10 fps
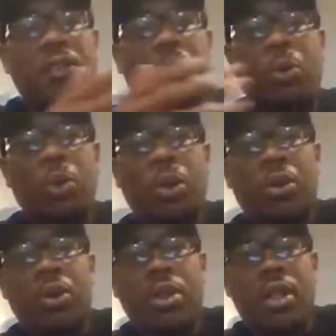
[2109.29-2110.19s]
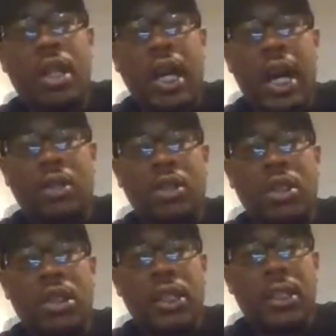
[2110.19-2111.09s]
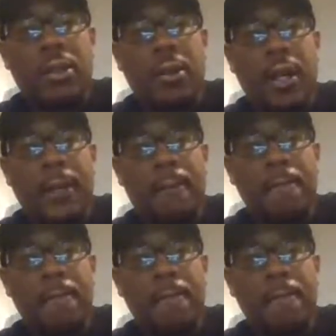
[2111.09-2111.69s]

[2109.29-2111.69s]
the royal house, right?